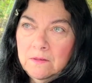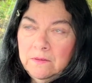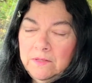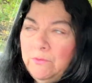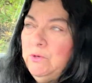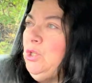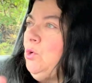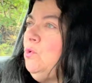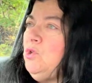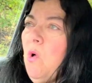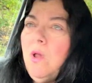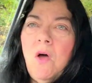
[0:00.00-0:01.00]
There are
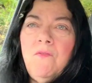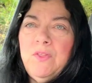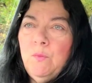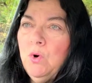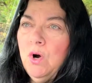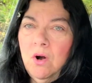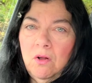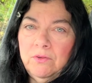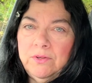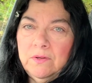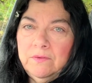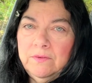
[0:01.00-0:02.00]
Jews all over the
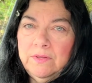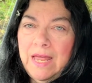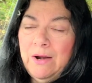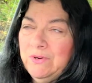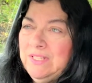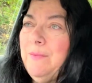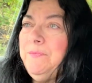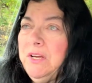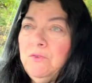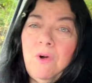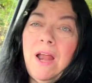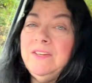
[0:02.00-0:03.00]
world that are
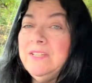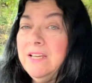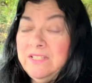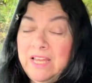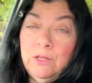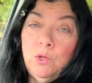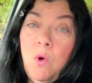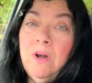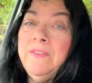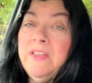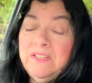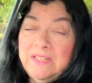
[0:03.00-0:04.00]
accepting Christ as their Lord
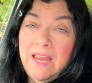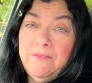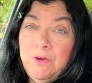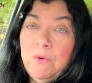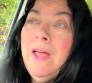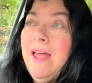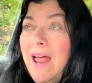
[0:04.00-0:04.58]
and their Savior